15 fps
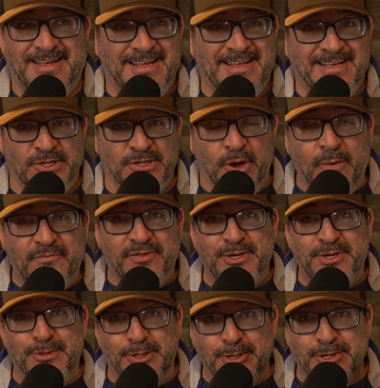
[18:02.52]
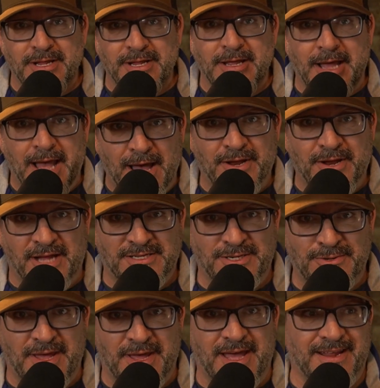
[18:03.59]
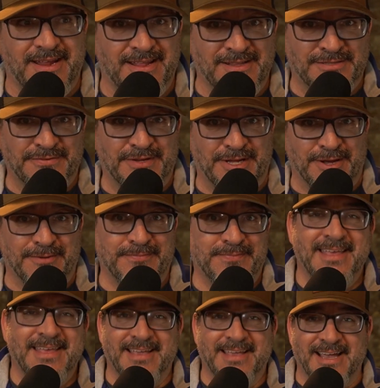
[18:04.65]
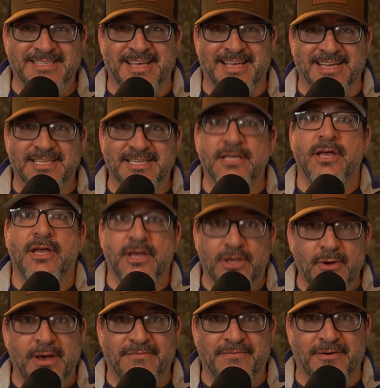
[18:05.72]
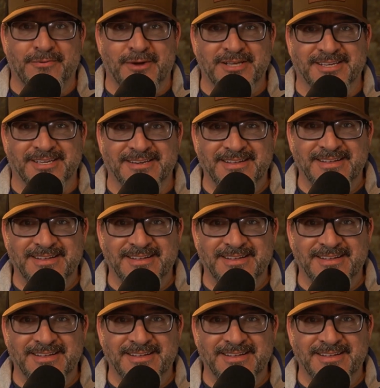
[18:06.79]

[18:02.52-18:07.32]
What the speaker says: So hopefully you learned how not to do that in this video. Guys, thanks. Go have fun racing.